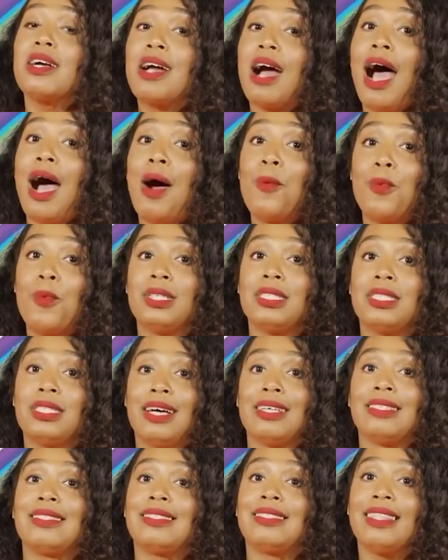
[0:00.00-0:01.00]
God
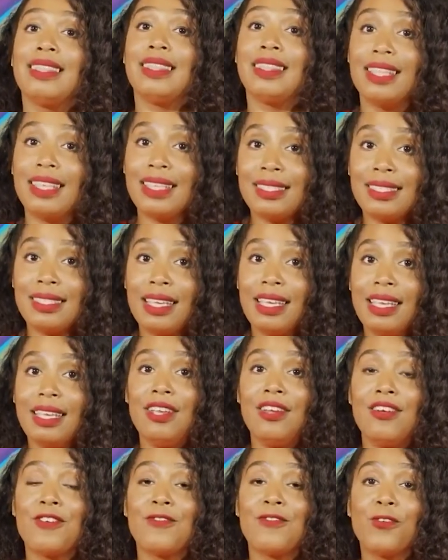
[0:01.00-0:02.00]
wants us to
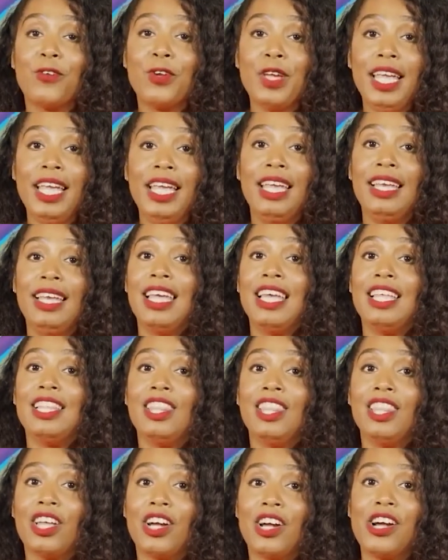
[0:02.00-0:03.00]
listen, read,
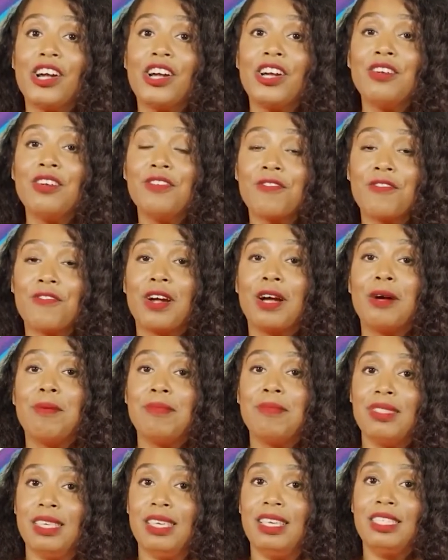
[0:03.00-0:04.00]
and learn
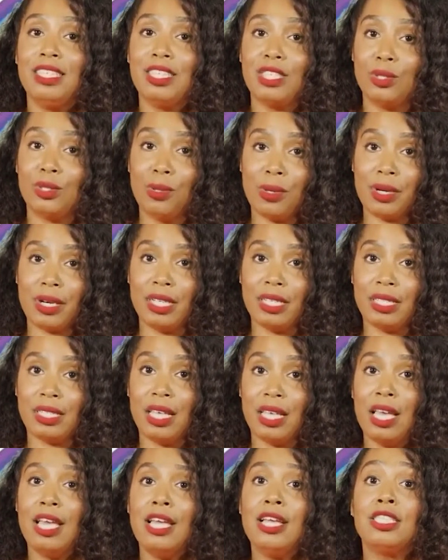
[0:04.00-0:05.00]
from these
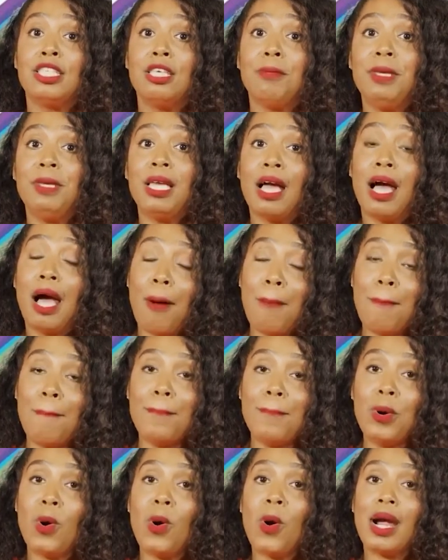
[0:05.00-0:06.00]
stories to
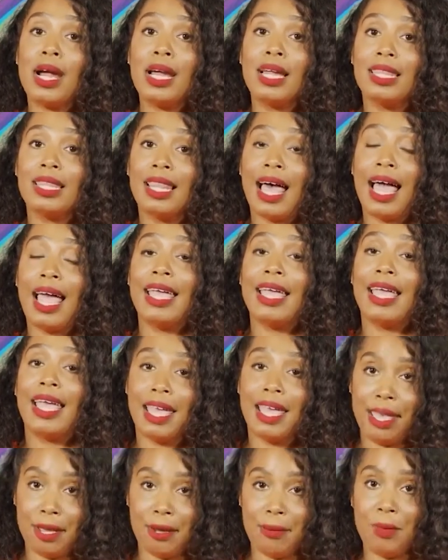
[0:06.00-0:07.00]
become more like
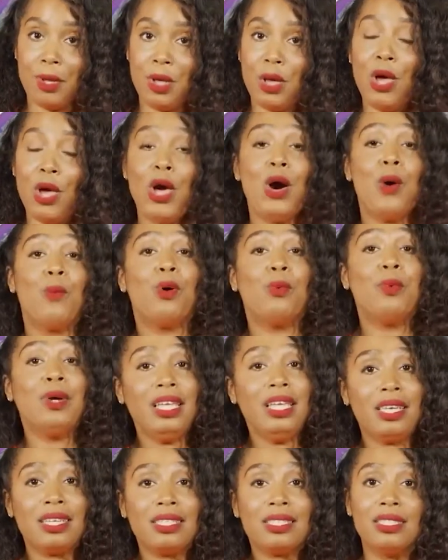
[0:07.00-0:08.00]
Him. When
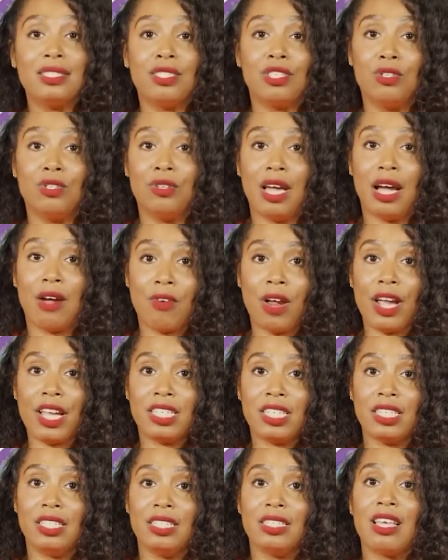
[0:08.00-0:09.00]
we listen to
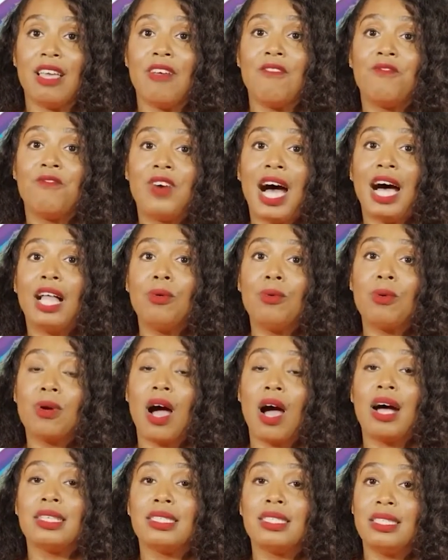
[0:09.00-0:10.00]
directions and
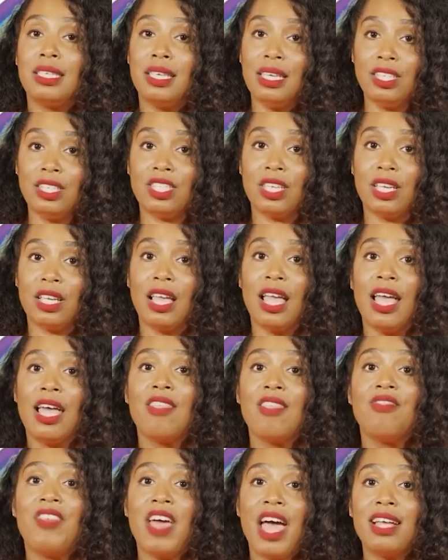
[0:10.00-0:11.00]
follow God's teaching,
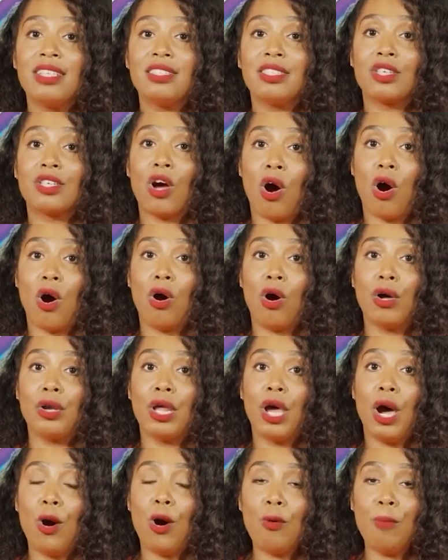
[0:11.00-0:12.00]
that's
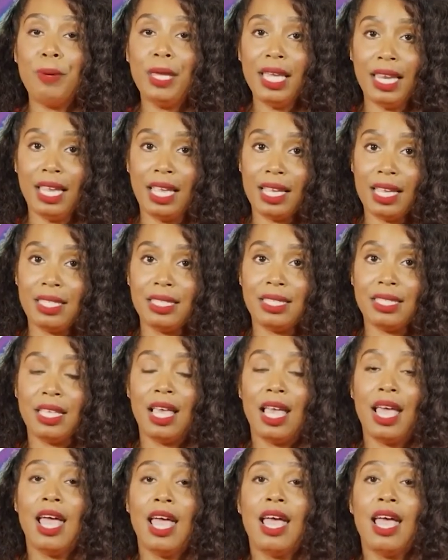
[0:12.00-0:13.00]
called obedience.
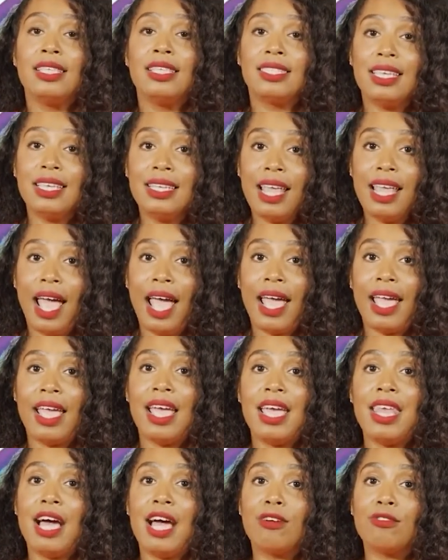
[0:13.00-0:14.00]

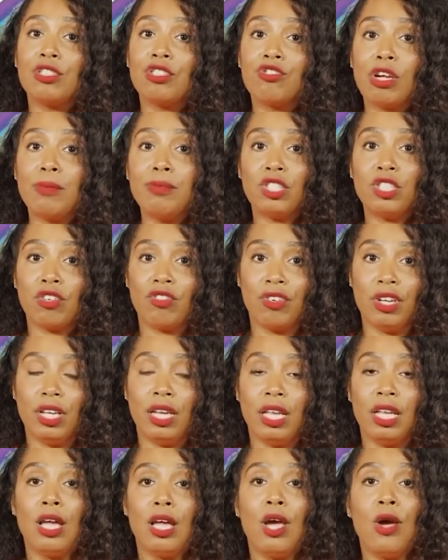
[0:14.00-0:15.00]
Today, in our scripture
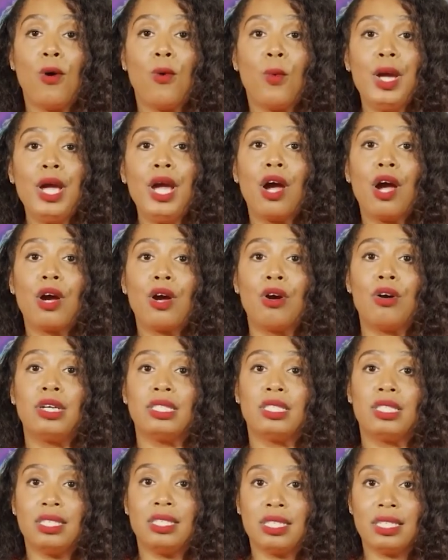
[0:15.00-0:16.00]
reading, we are
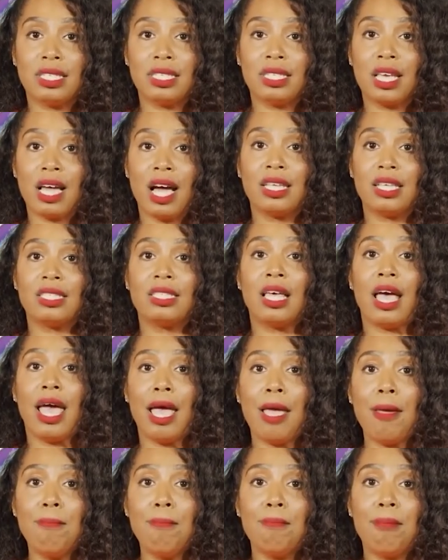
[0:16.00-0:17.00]
going to discuss
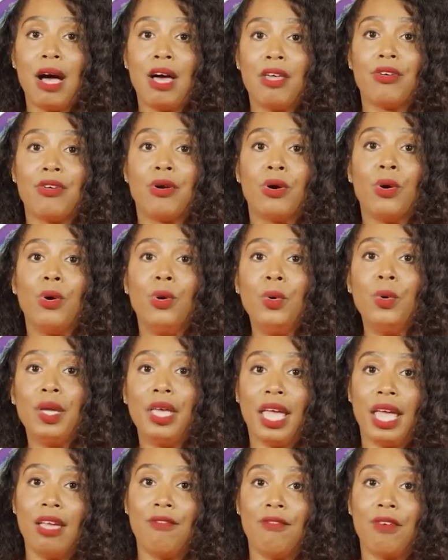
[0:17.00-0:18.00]
a mother who
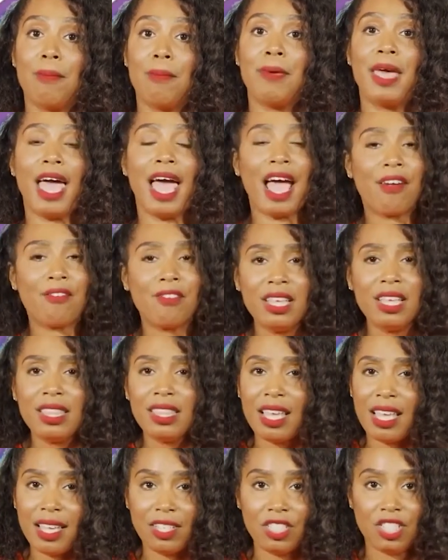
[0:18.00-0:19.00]
gave up
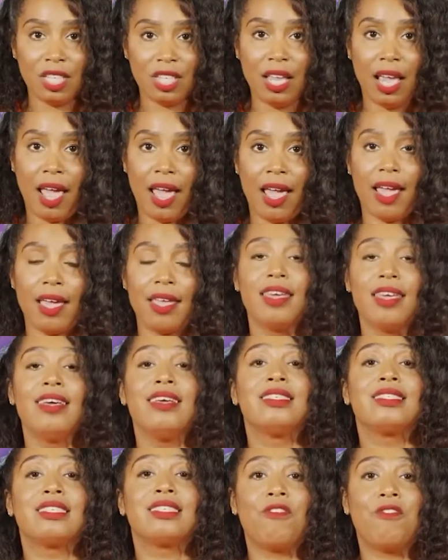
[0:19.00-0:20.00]
everything she had
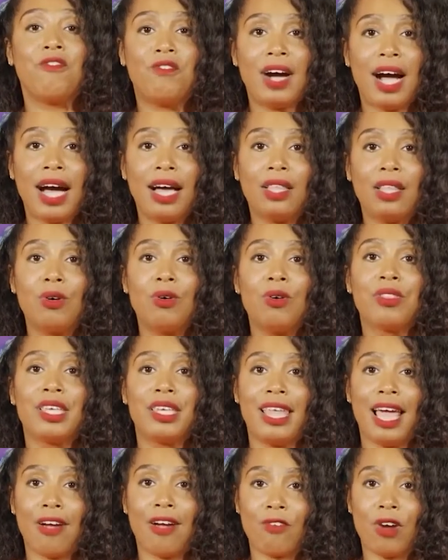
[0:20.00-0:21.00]
to follow
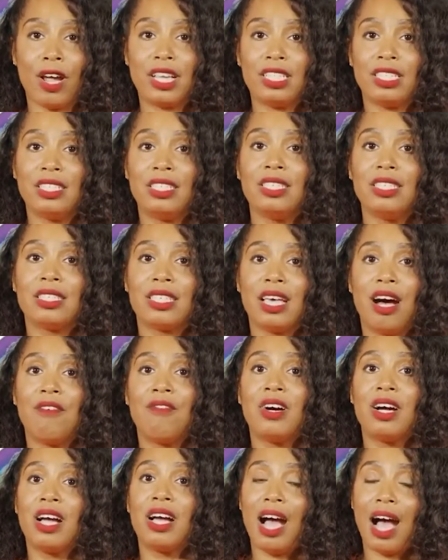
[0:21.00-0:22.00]
the directions
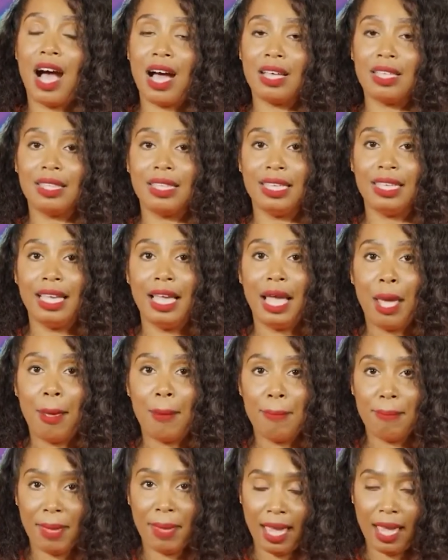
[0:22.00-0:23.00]
of a godly
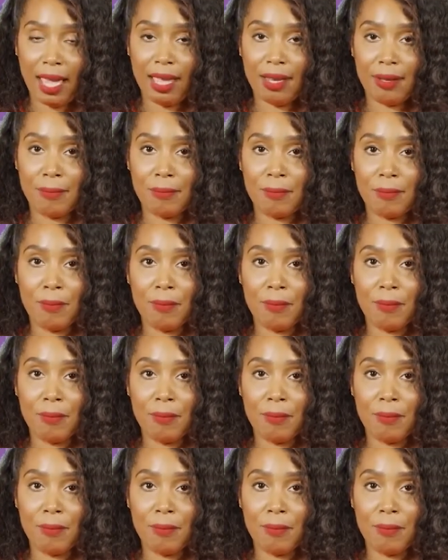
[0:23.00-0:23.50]
man.